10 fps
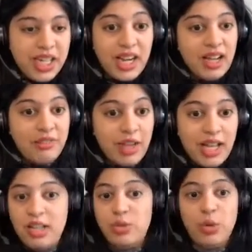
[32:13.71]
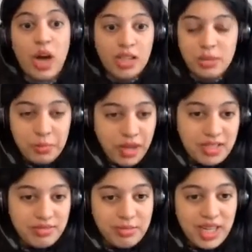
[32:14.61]
and I value other parts
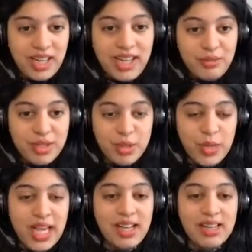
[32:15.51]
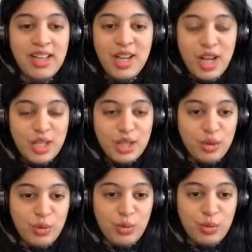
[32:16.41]
of my life as well.
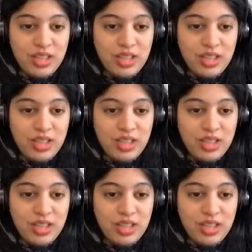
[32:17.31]
So